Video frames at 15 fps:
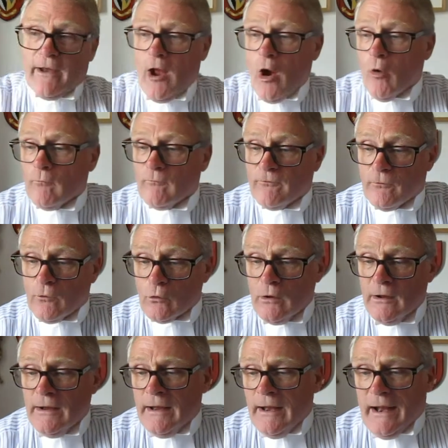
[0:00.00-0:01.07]
helpful.
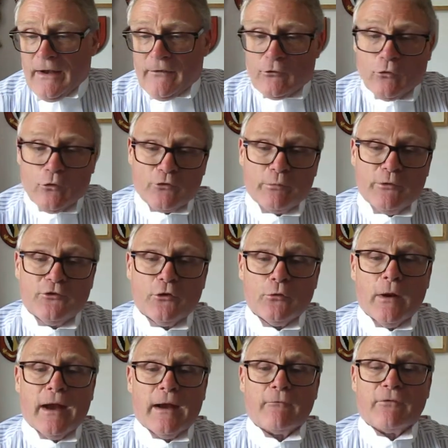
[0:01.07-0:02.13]
And of course, we do
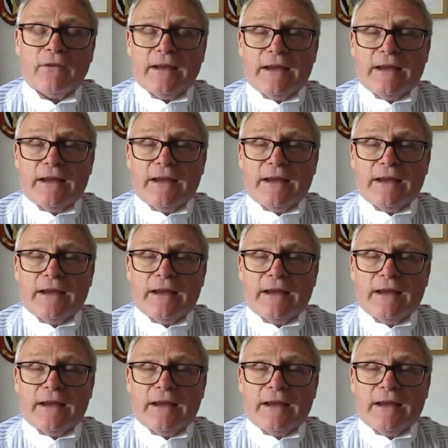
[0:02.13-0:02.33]
have the